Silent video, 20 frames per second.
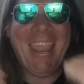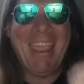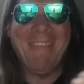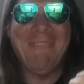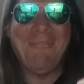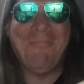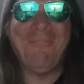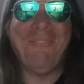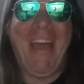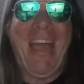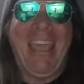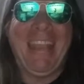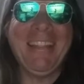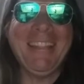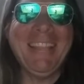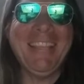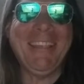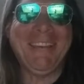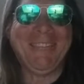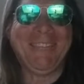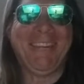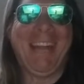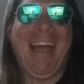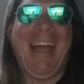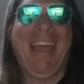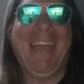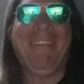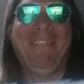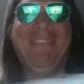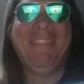It finally
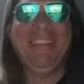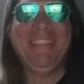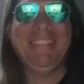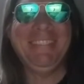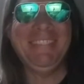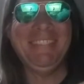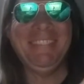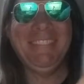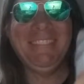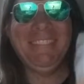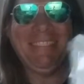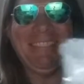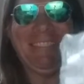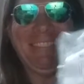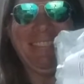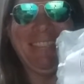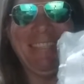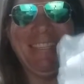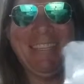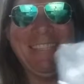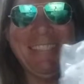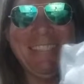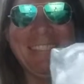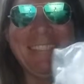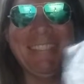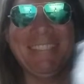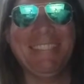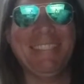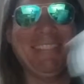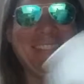arrived. Here it
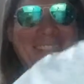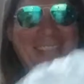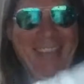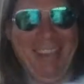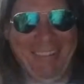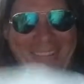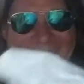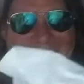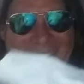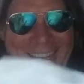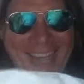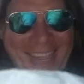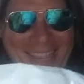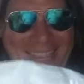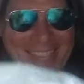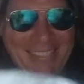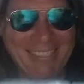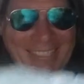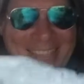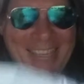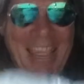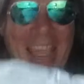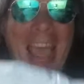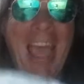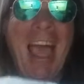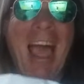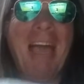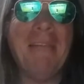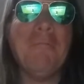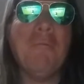is. Here it is.
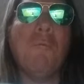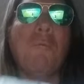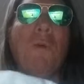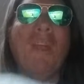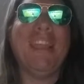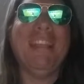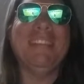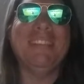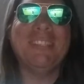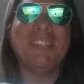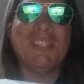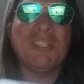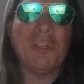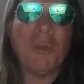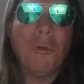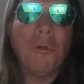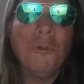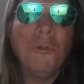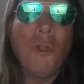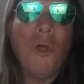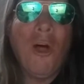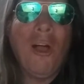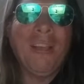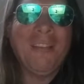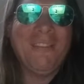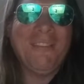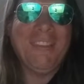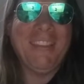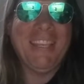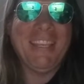I've been waiting so long
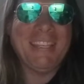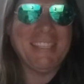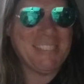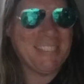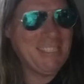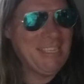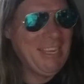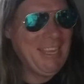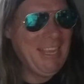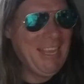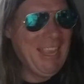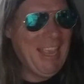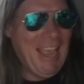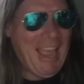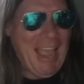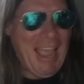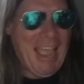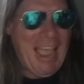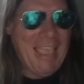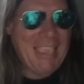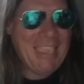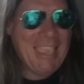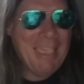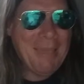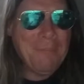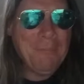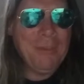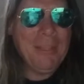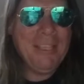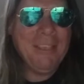for this. I, I
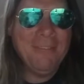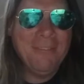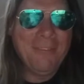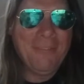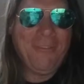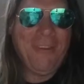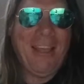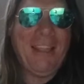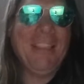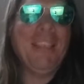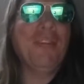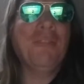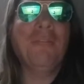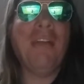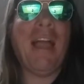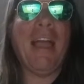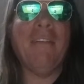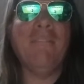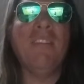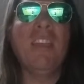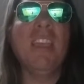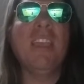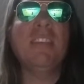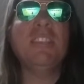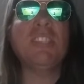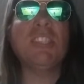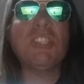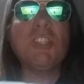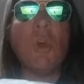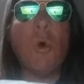can't believe it finally arrived.
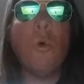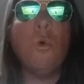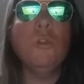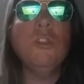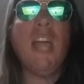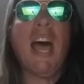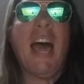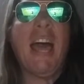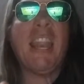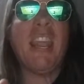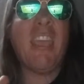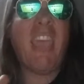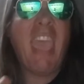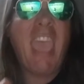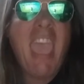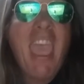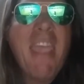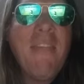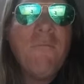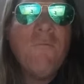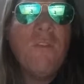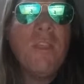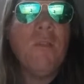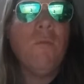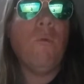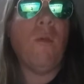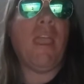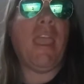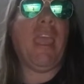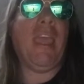Sold out
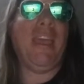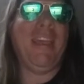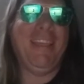everywhere.